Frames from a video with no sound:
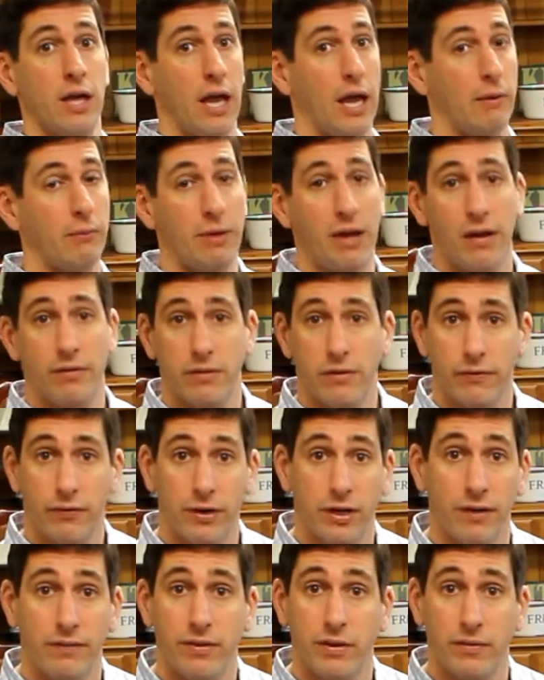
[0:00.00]
And we have to
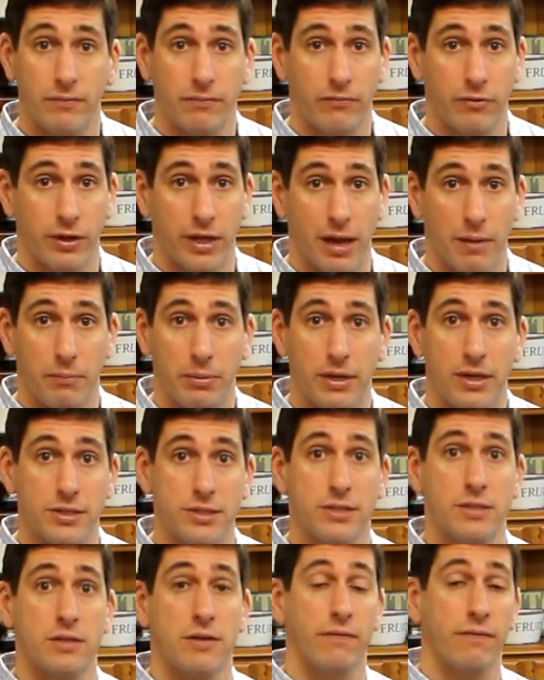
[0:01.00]
forgive them for that because
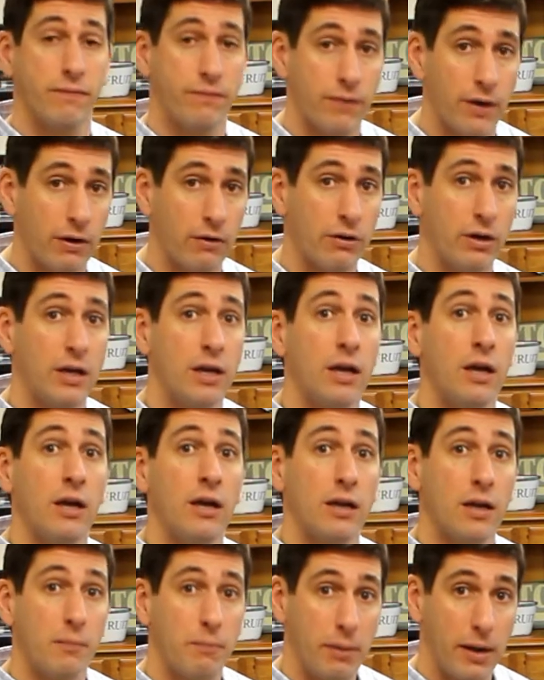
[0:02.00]
it's a very
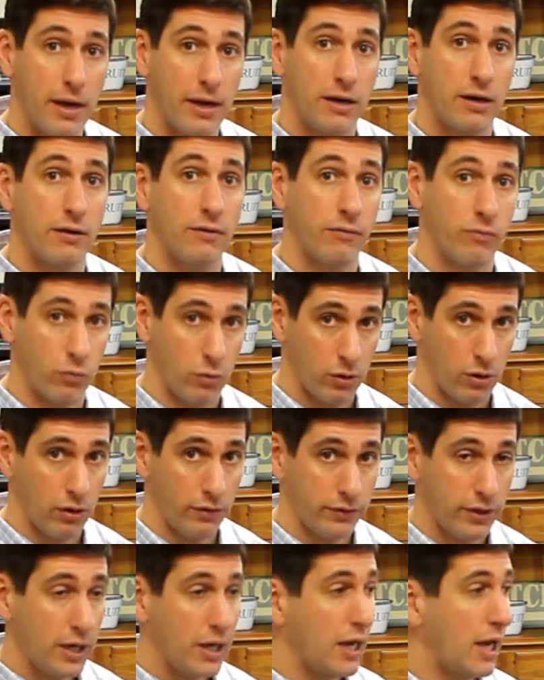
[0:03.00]
competitive
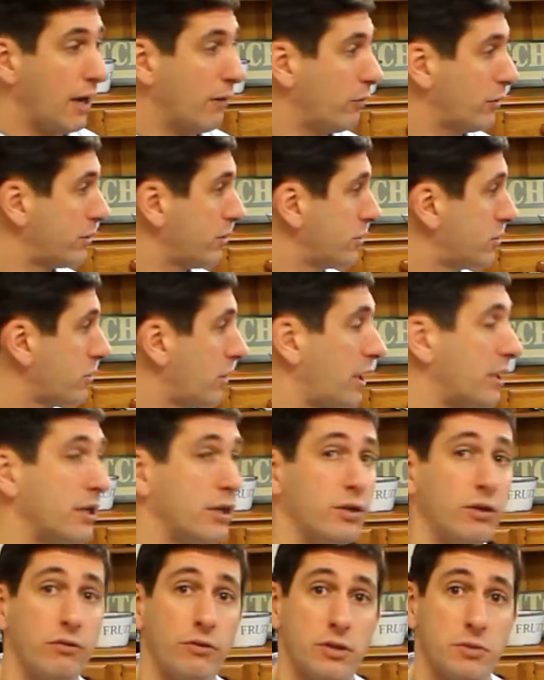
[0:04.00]
world. And what they're trying to
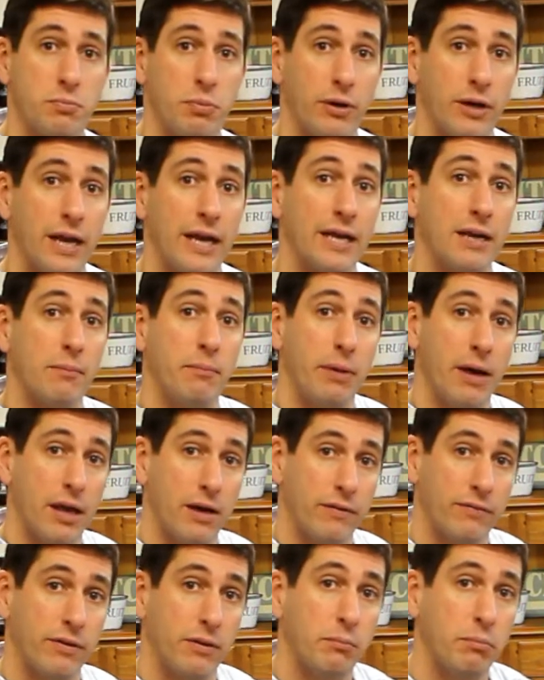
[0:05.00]
do is put a
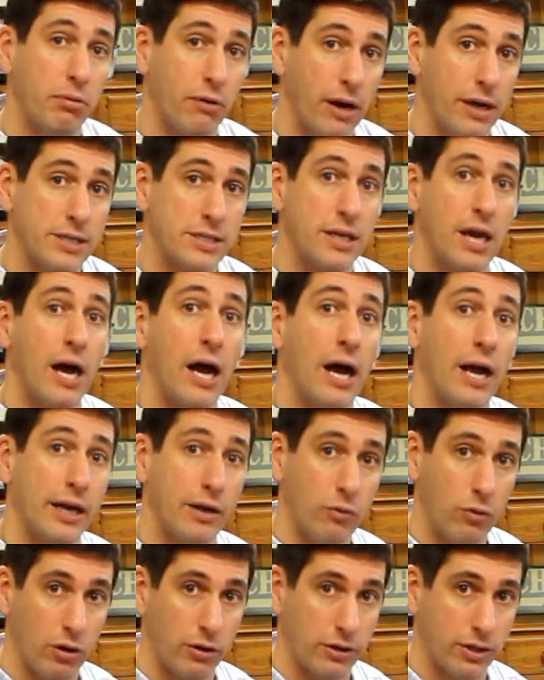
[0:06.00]
competitively priced, high
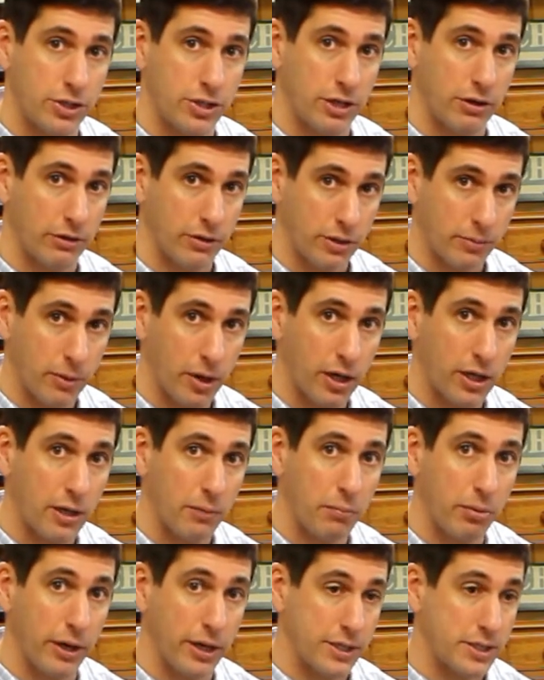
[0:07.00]
quality chair on the
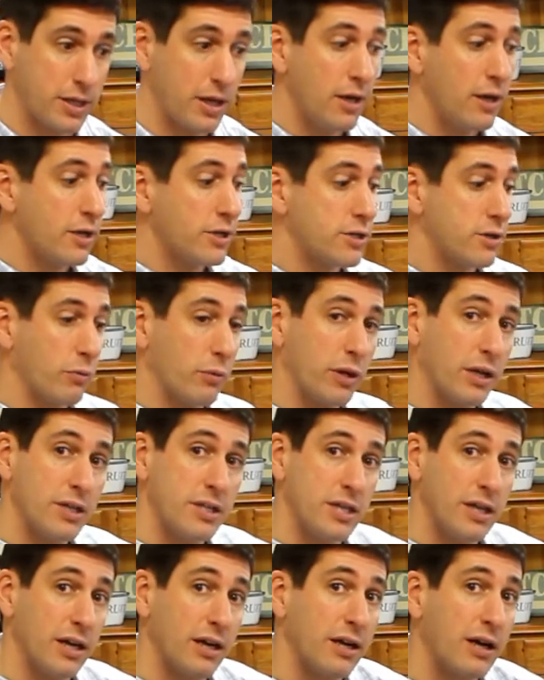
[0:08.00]
marketplace. So we're going to
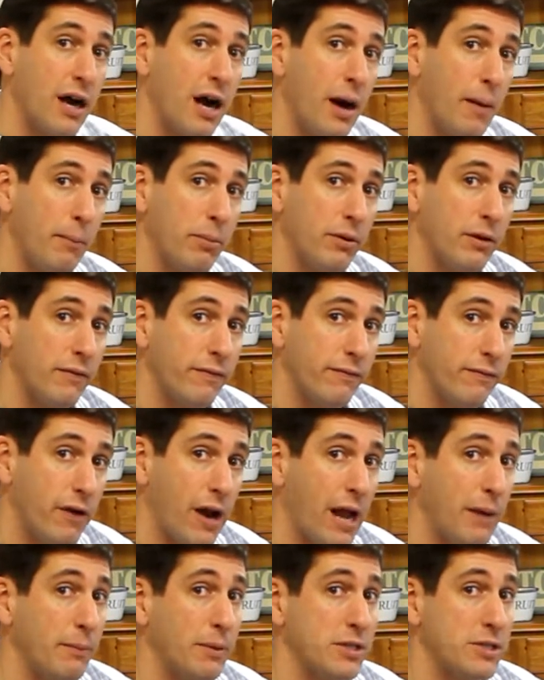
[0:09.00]
see a couple of
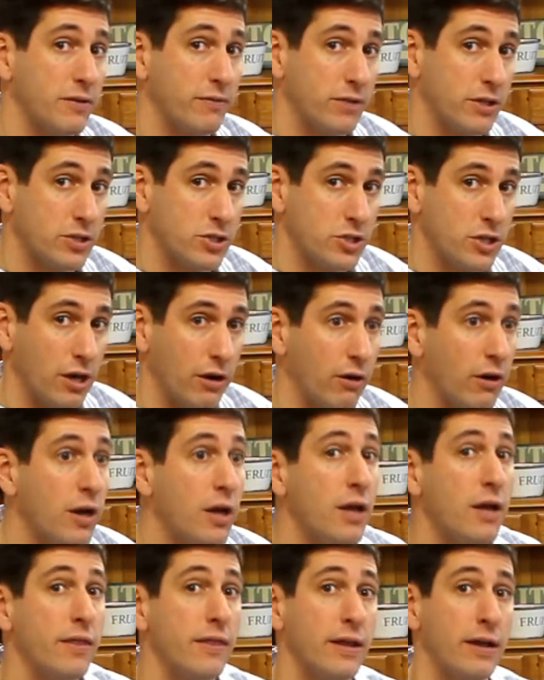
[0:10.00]
fragments of this chair
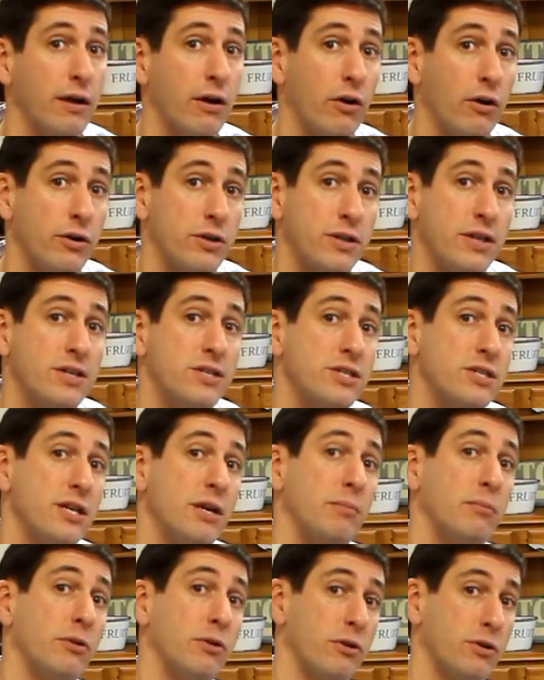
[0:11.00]
that are
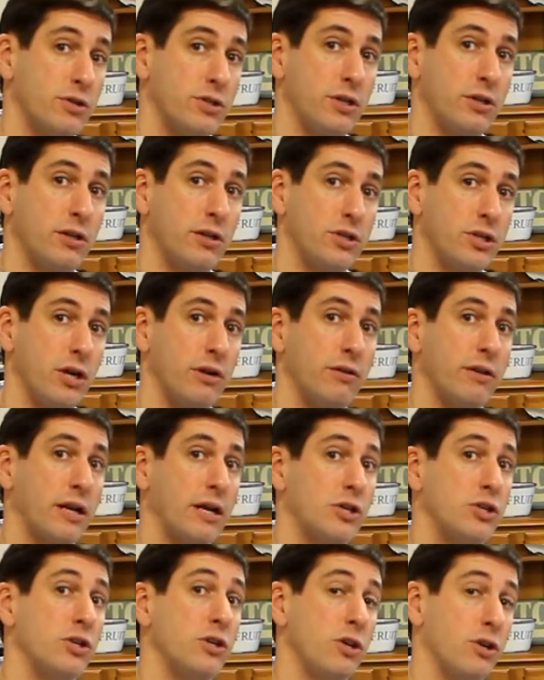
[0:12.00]
similar to the chair that I
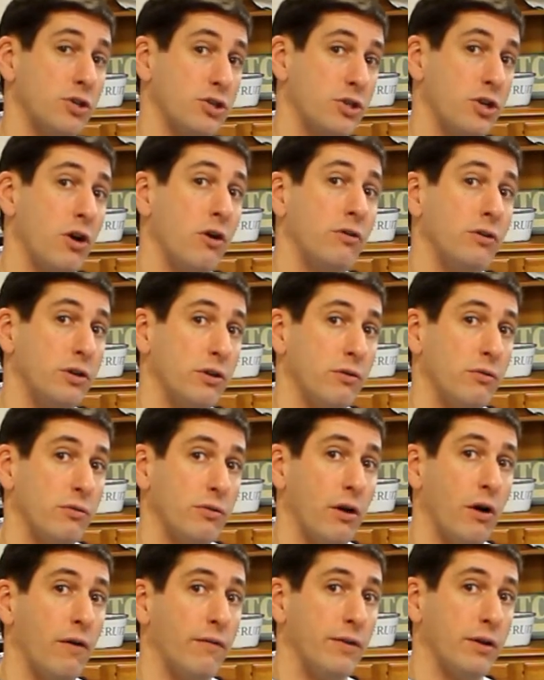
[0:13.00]
showed you
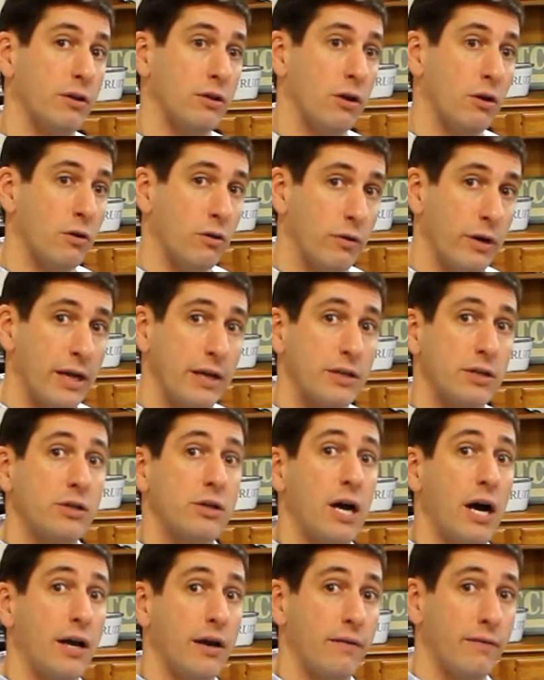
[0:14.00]
of the lower end
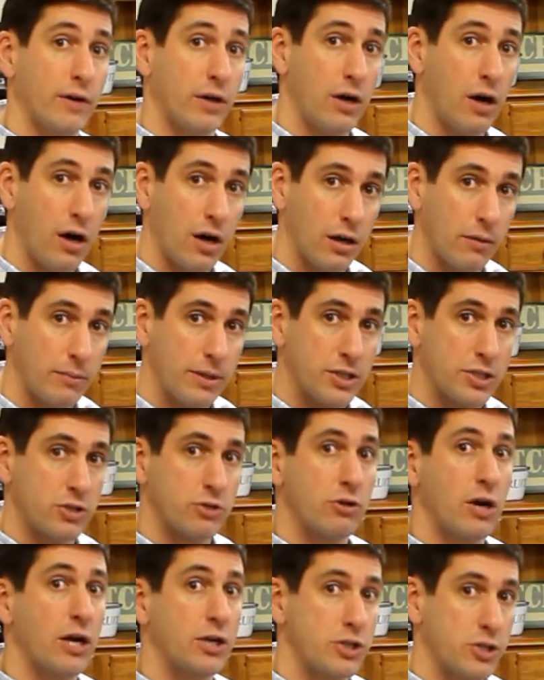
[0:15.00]
kind of economy
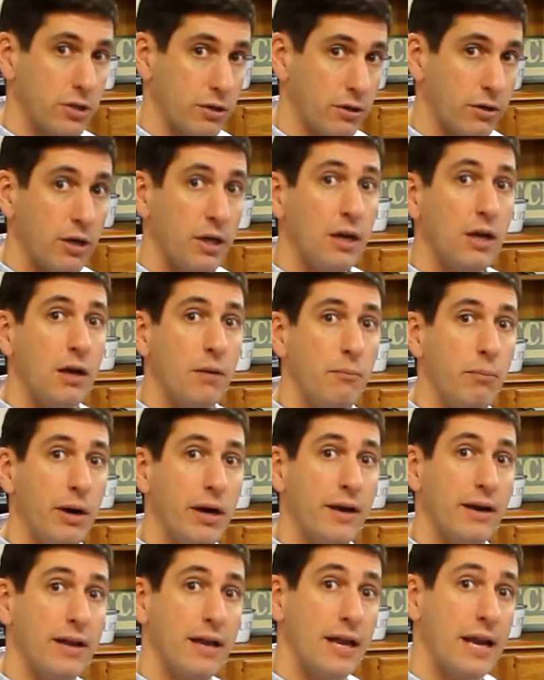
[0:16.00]
structure,
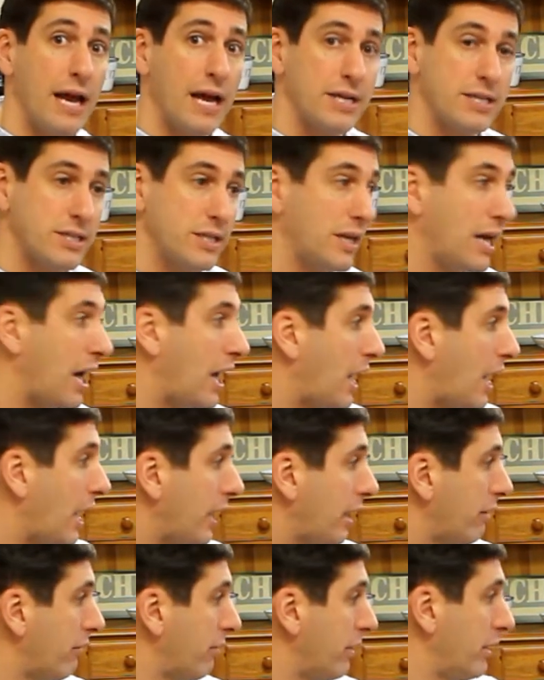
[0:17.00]
but it has the
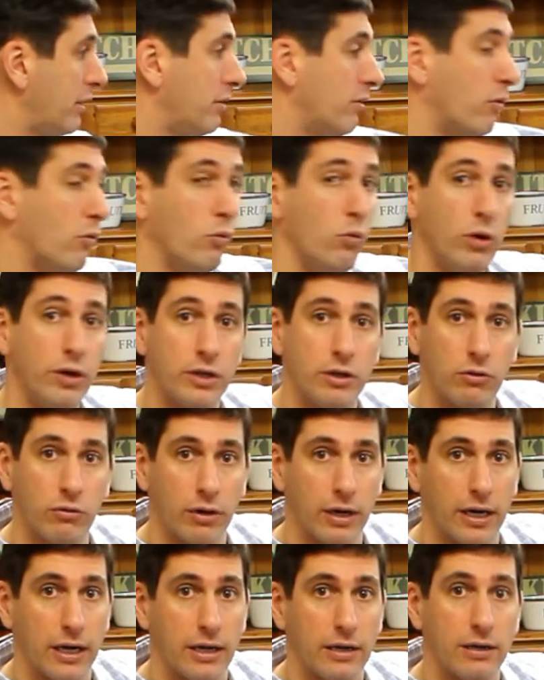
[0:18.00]
higher end wood
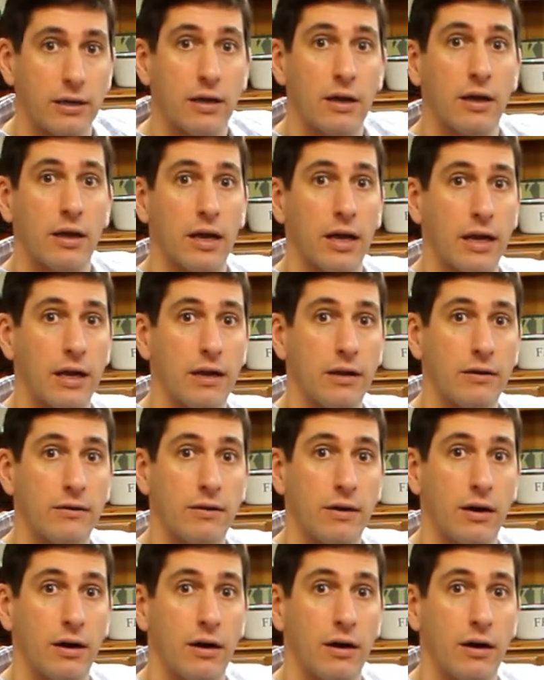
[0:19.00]
grain and